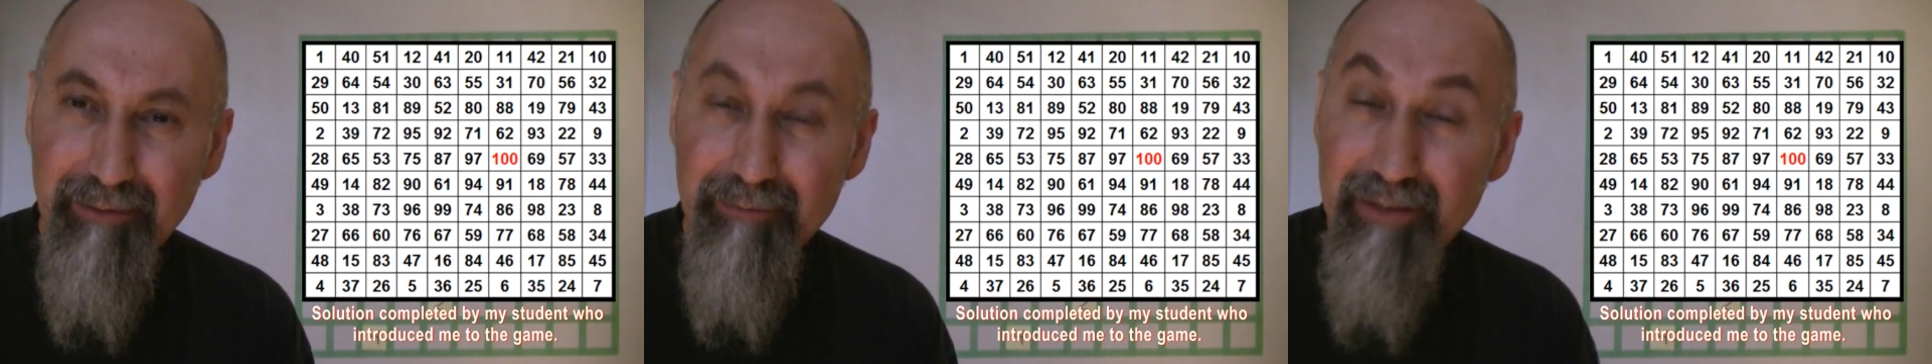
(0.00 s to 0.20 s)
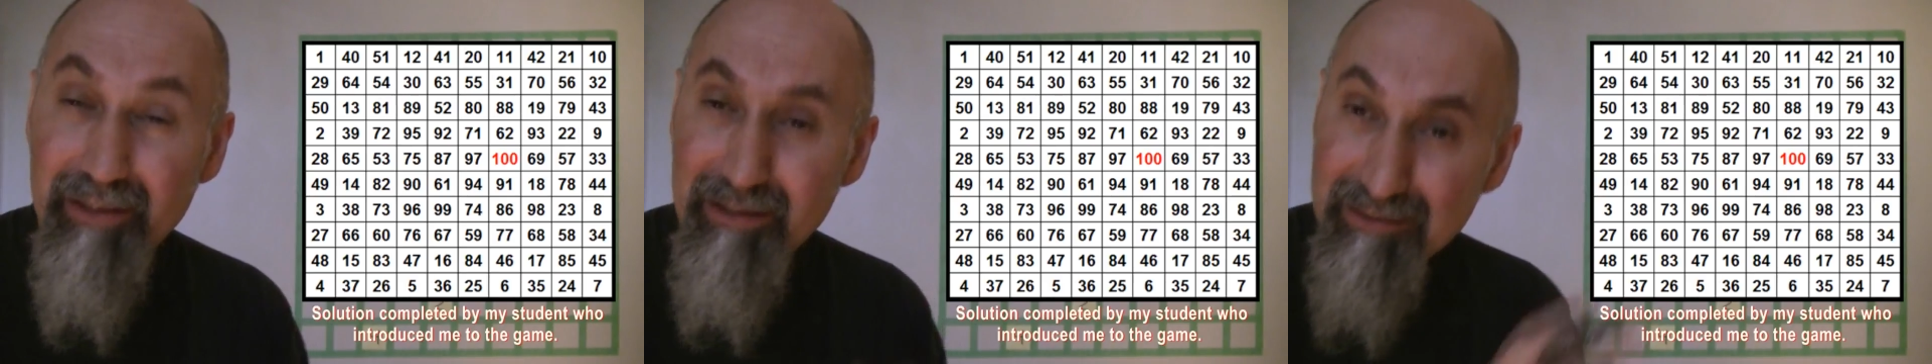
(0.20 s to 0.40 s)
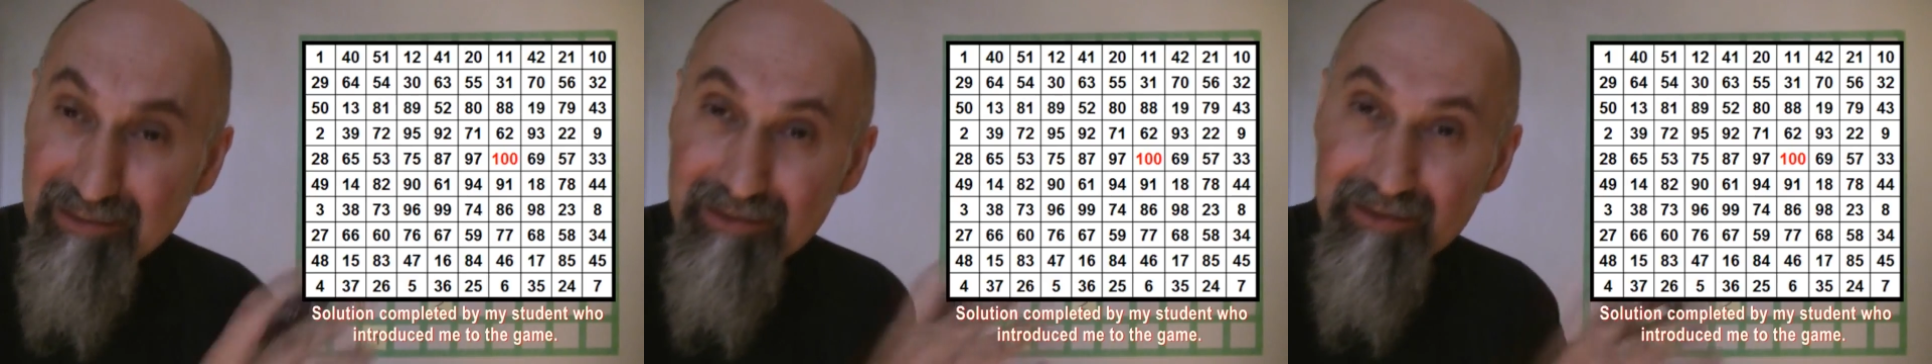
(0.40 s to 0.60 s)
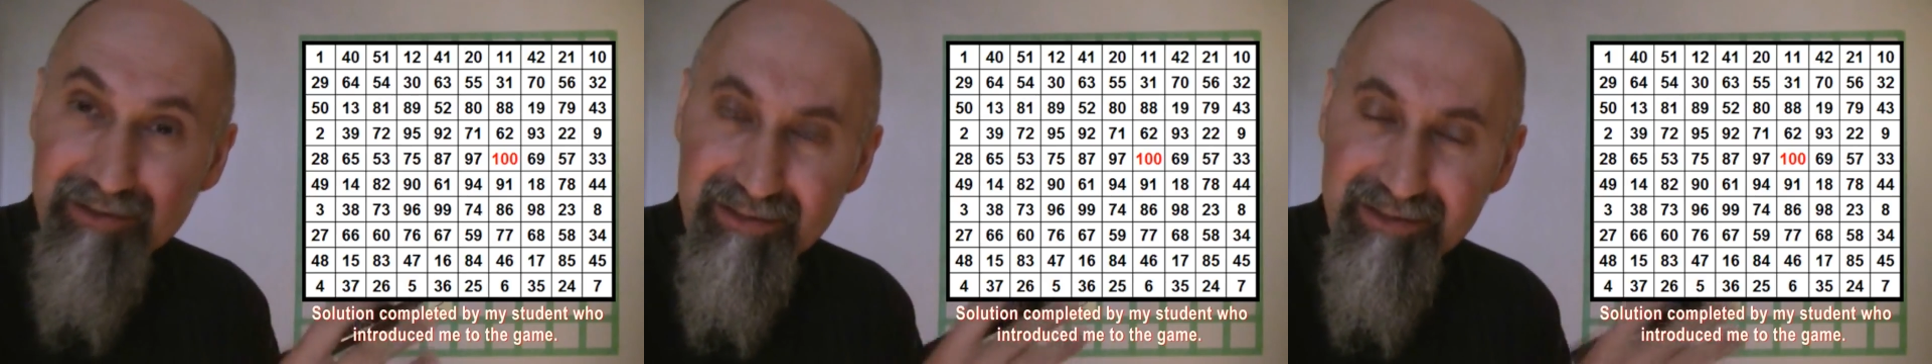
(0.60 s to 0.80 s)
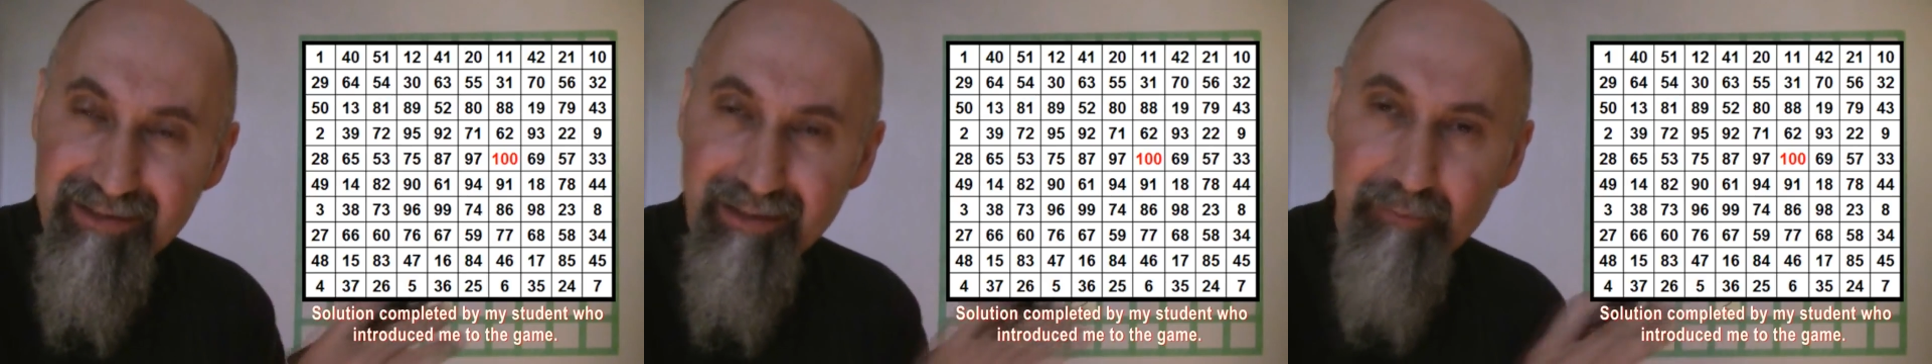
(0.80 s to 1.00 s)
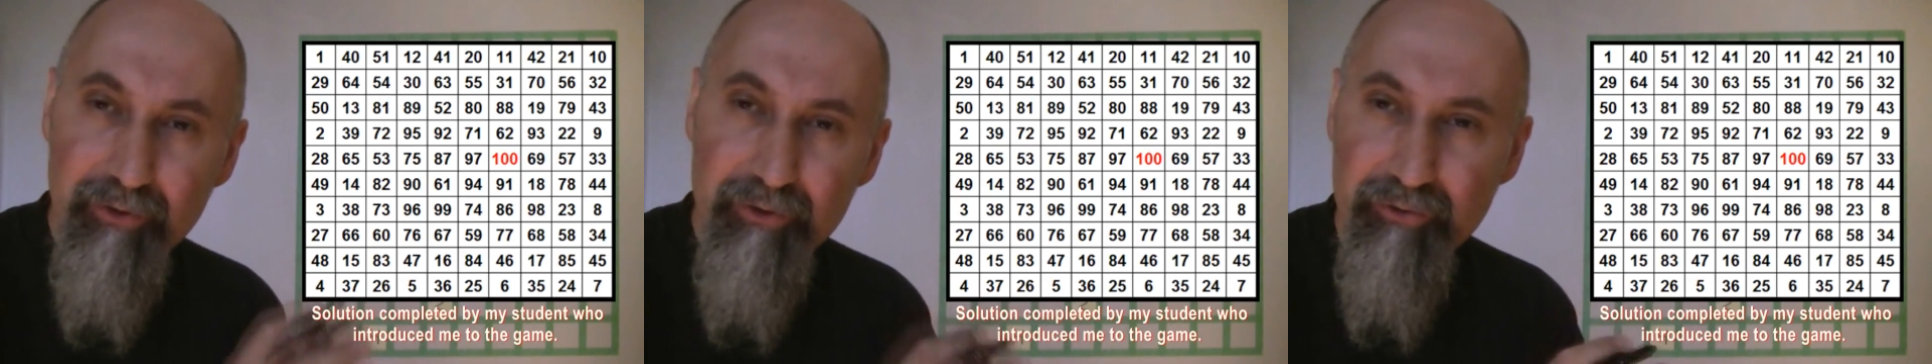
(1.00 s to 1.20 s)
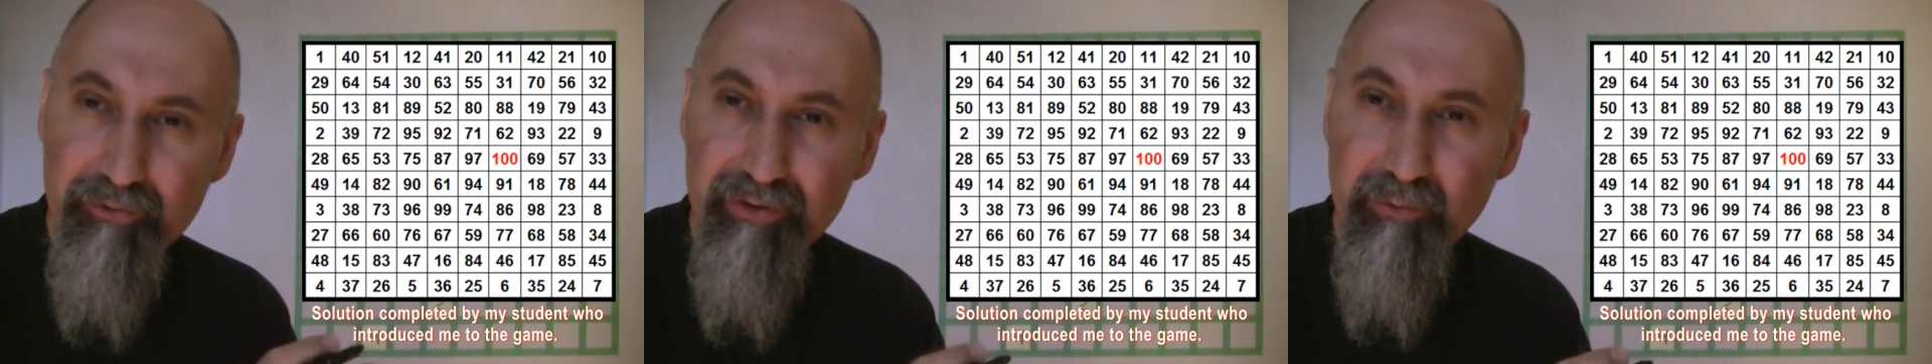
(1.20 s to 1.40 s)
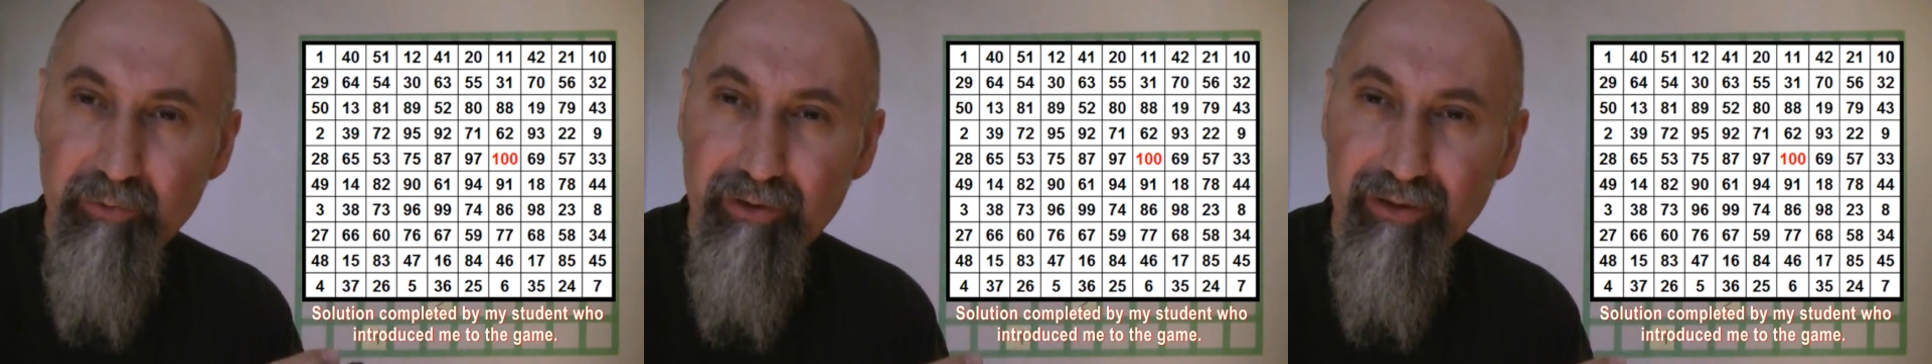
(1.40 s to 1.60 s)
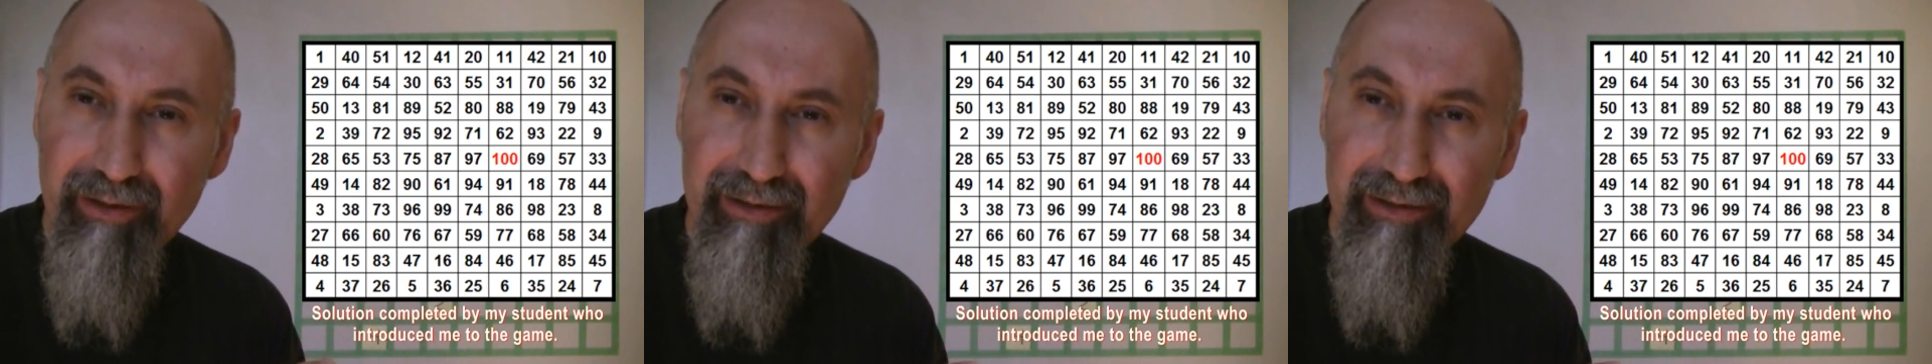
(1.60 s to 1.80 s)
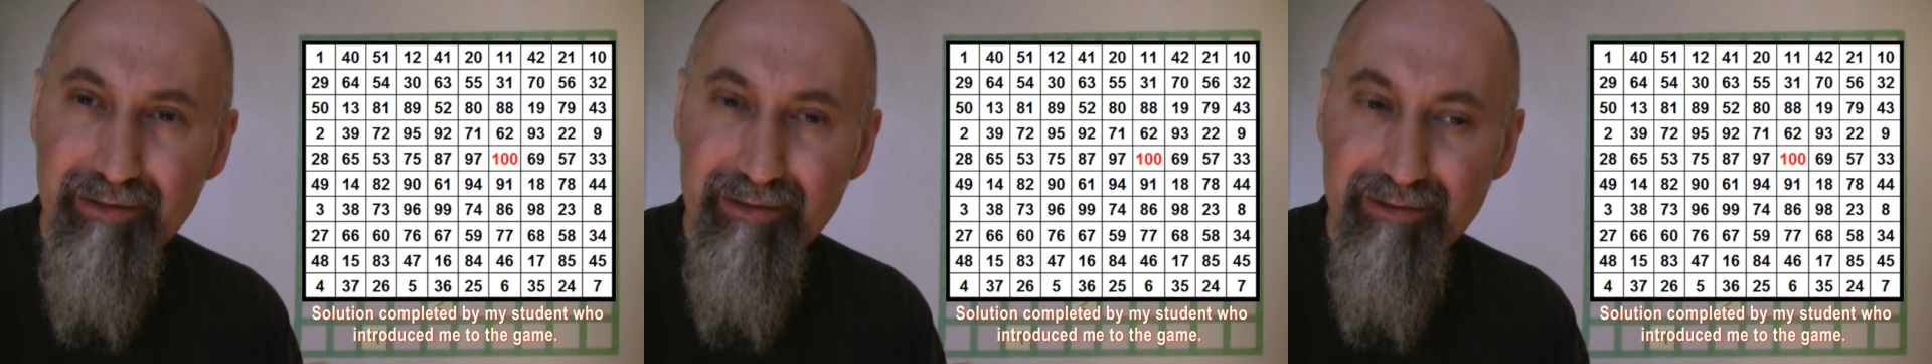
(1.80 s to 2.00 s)
because there's symmetry
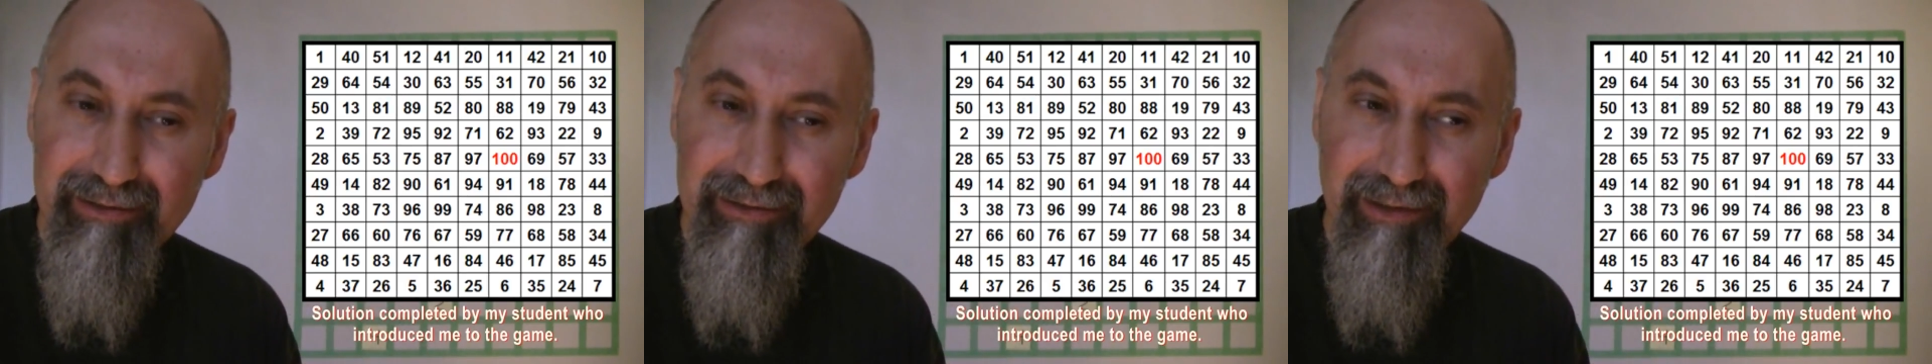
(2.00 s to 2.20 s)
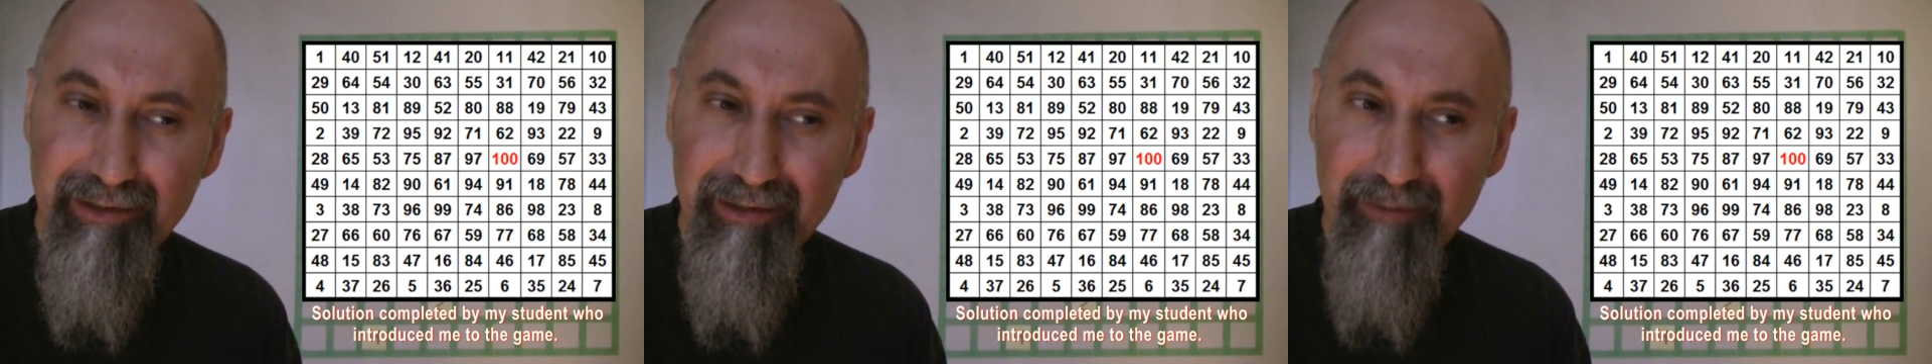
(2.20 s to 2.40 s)
within this,